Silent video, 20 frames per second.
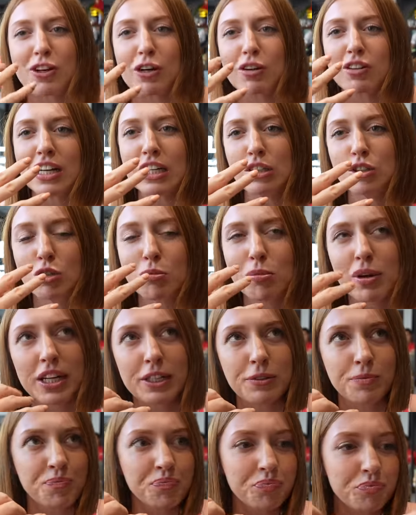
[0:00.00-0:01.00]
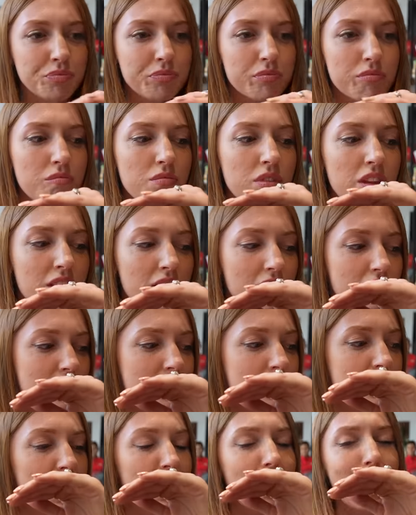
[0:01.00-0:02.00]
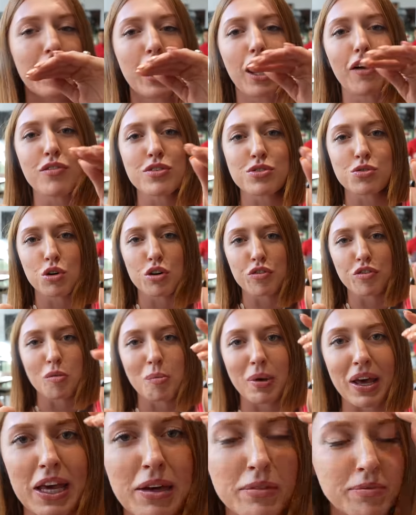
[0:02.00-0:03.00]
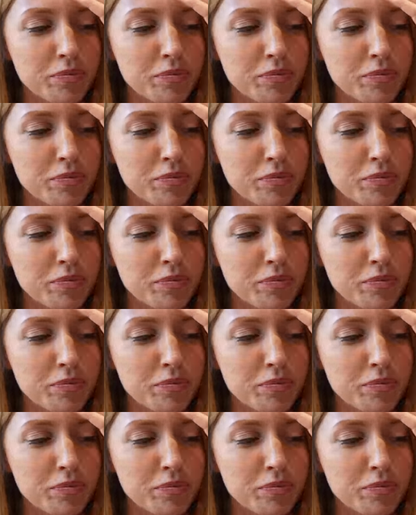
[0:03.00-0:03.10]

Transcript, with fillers: felt like normally the skin like covers all of the meat.